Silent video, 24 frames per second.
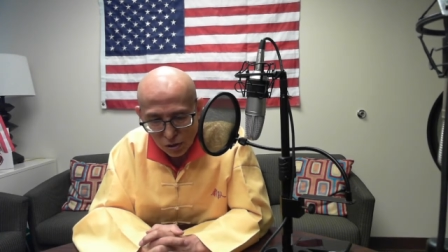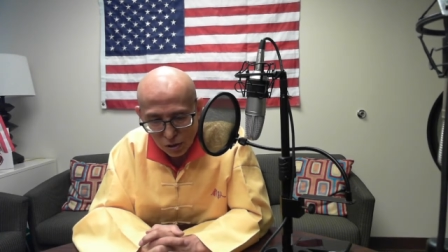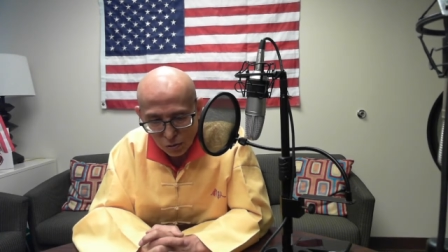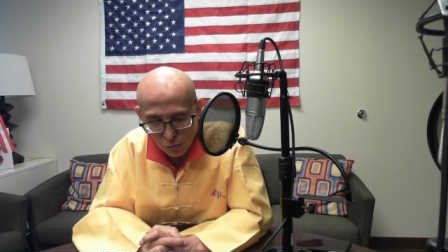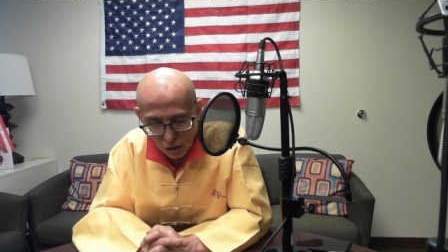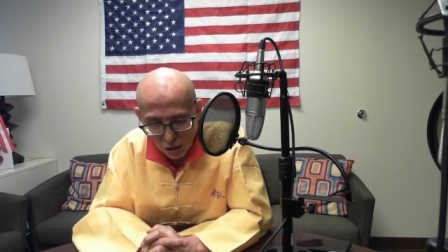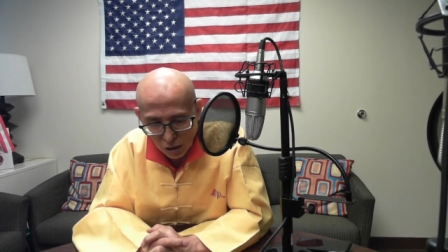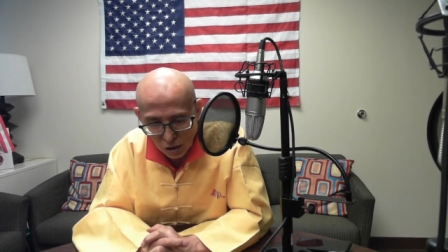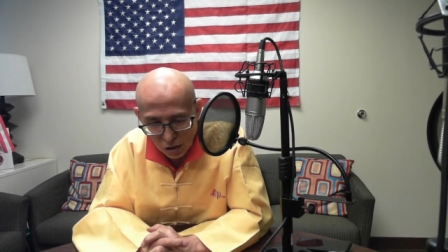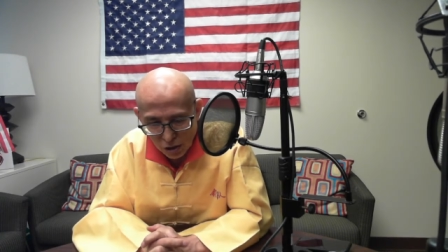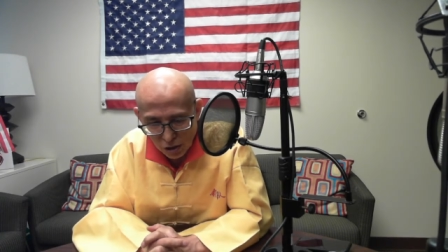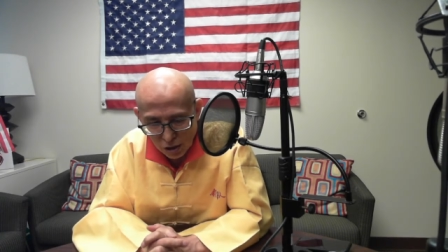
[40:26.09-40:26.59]

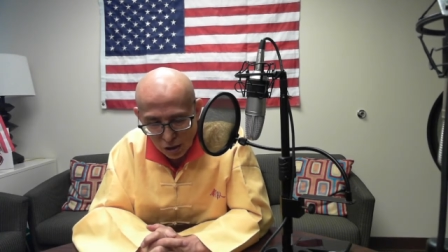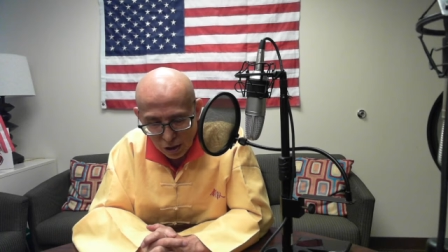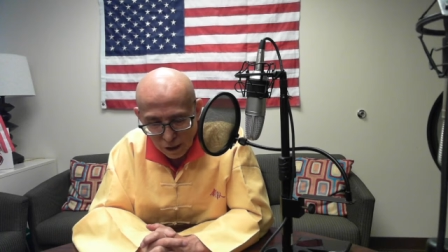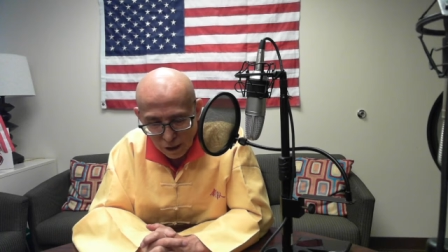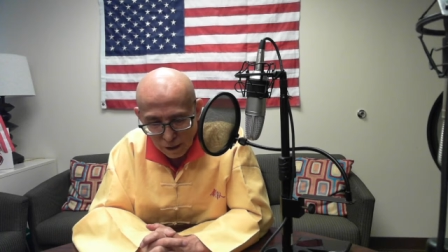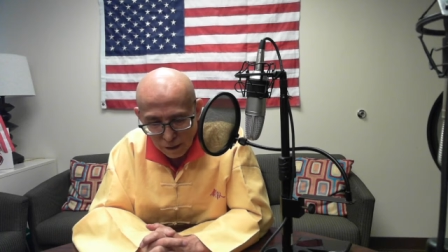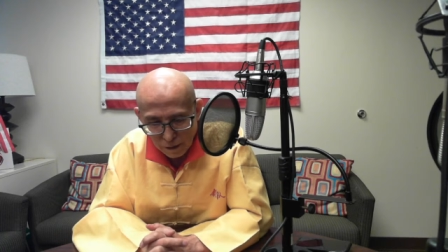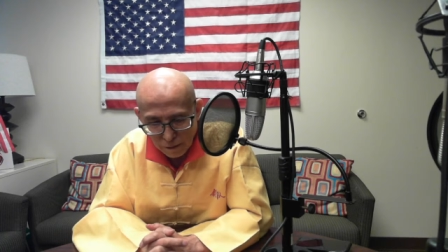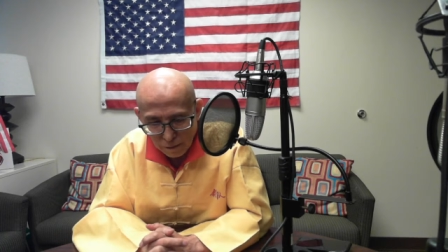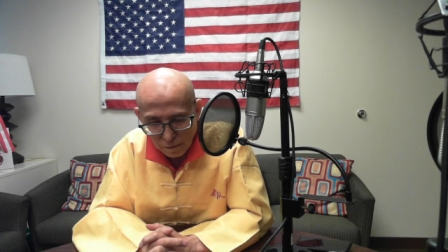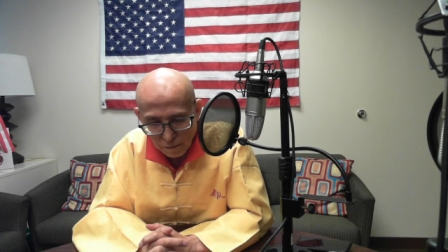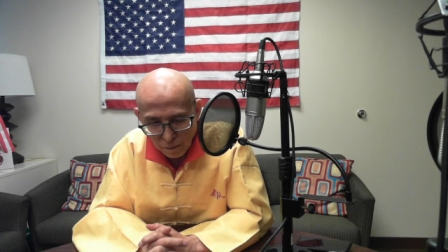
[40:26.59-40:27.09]
words,
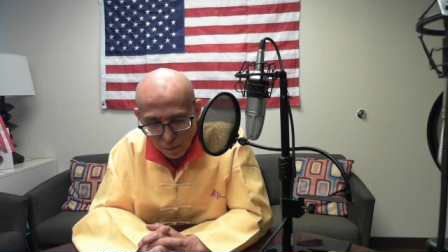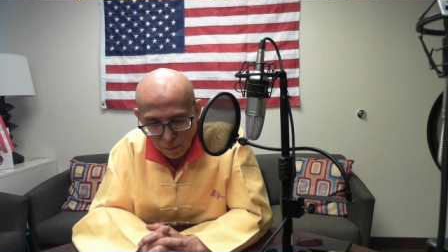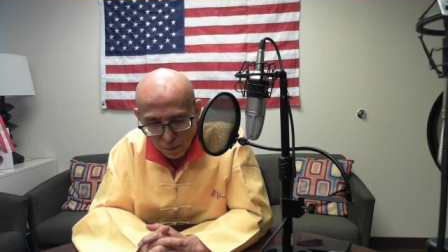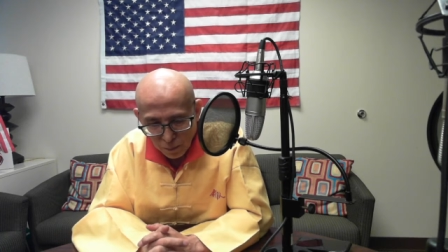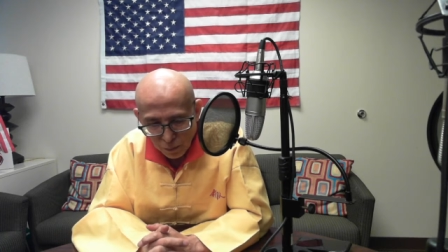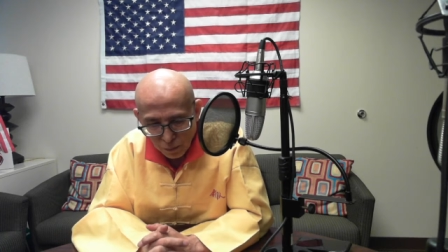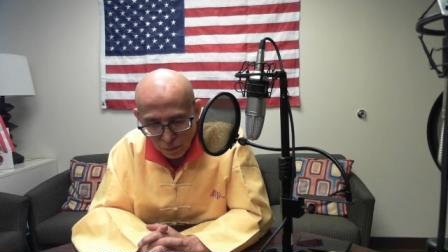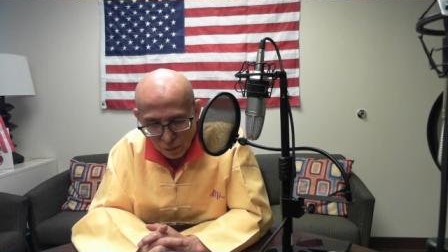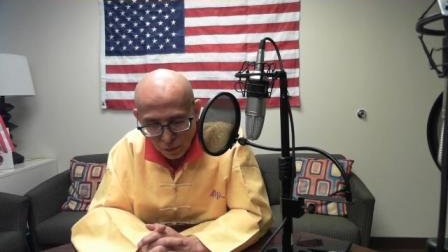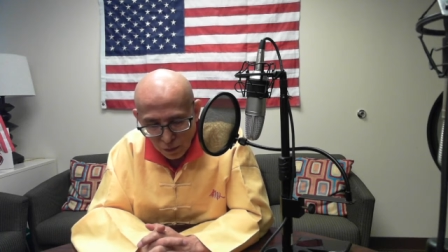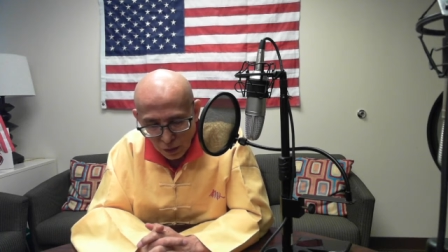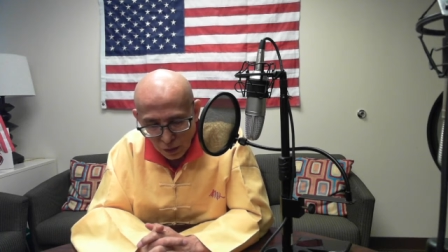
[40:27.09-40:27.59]

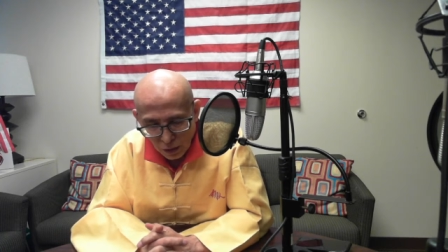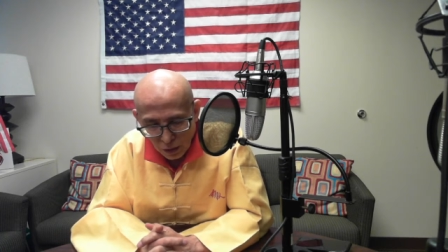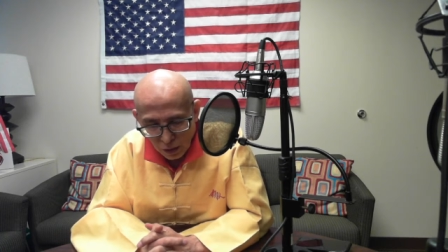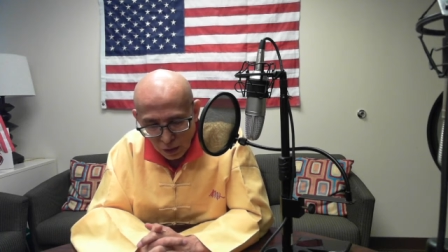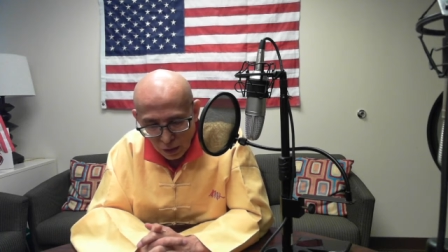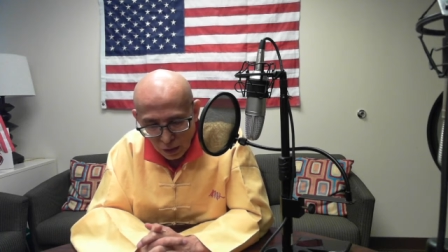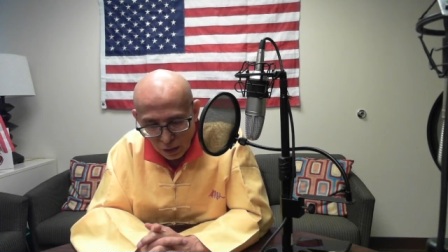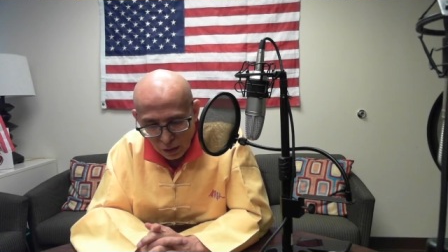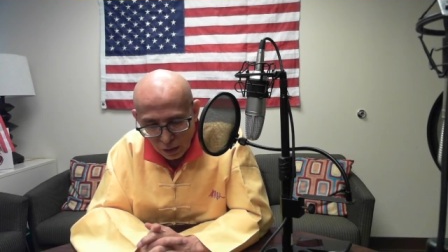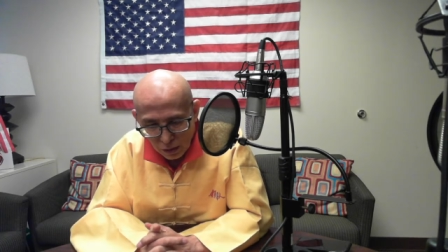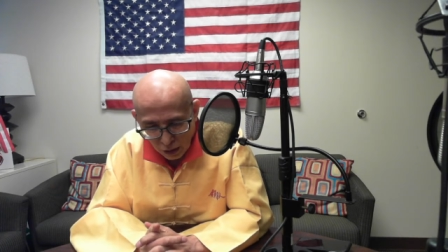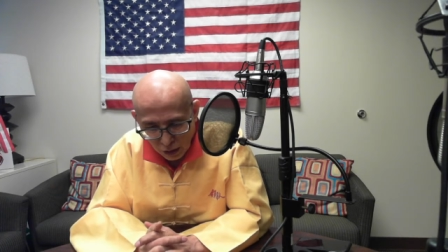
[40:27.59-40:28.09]

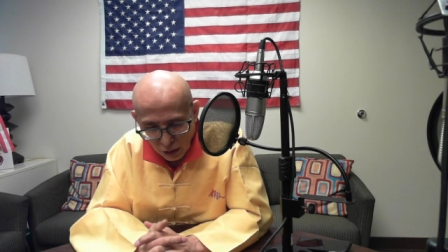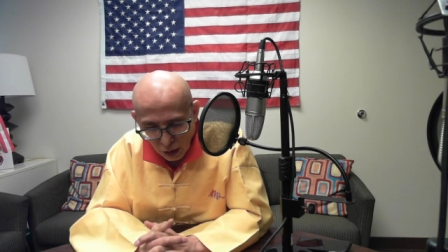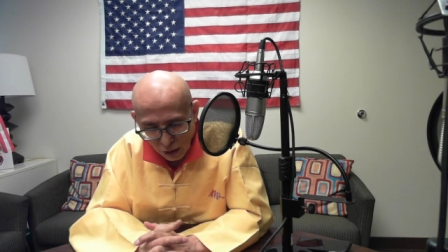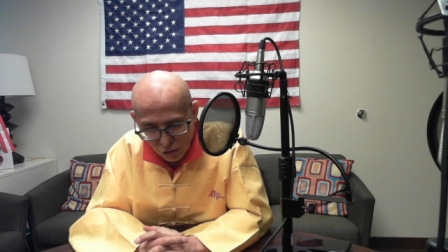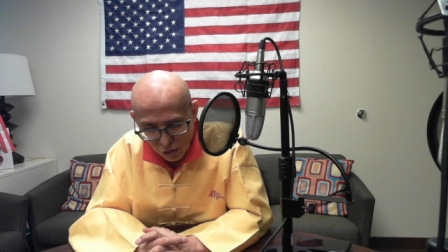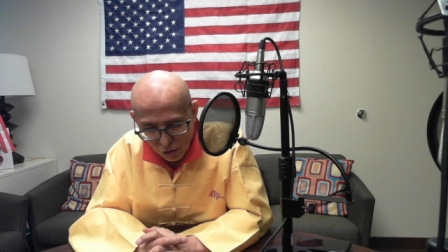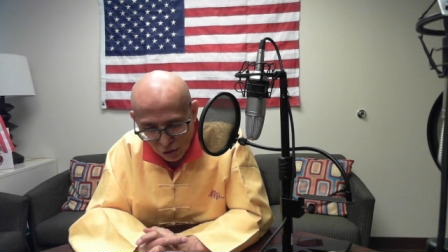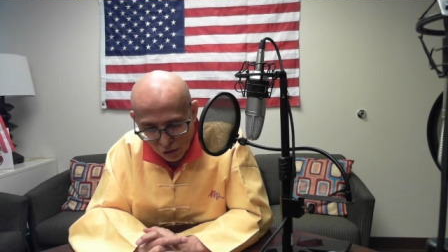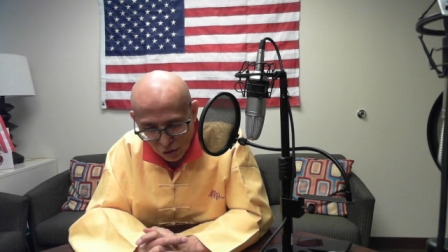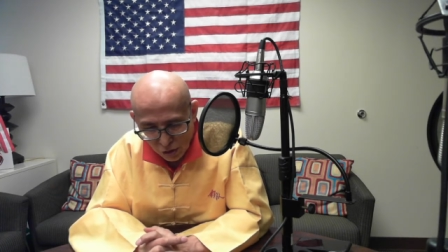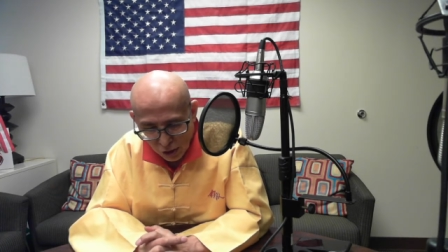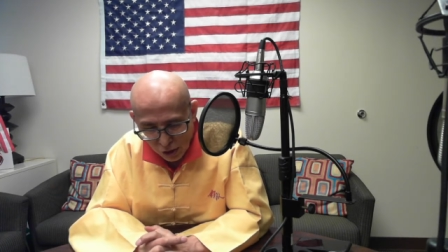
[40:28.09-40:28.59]
the
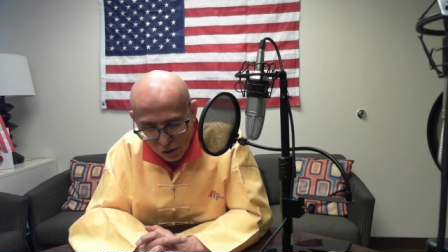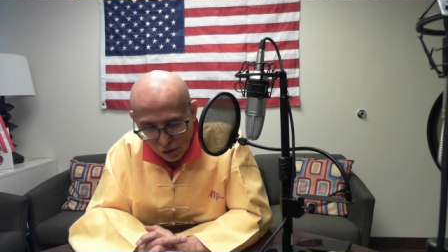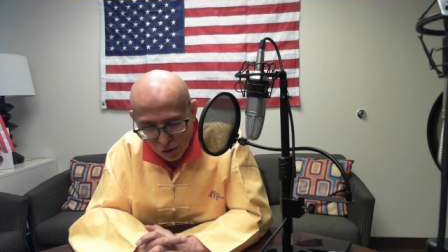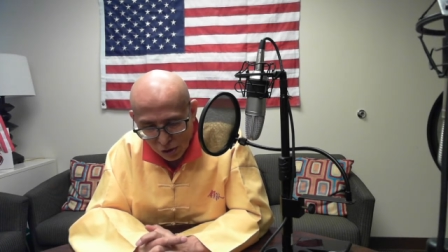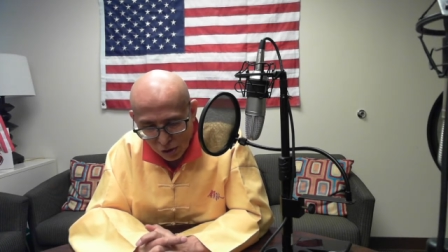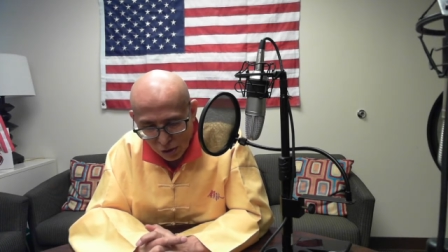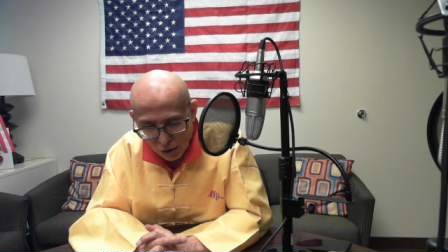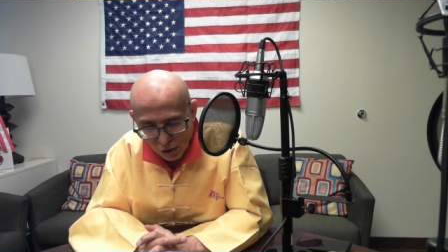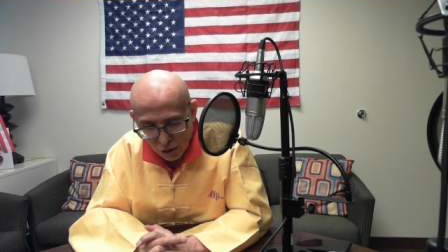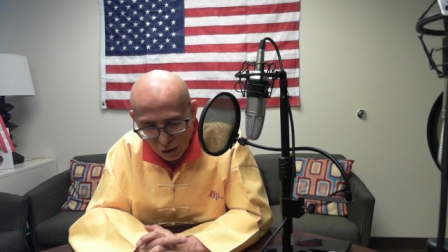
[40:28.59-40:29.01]
consciousness.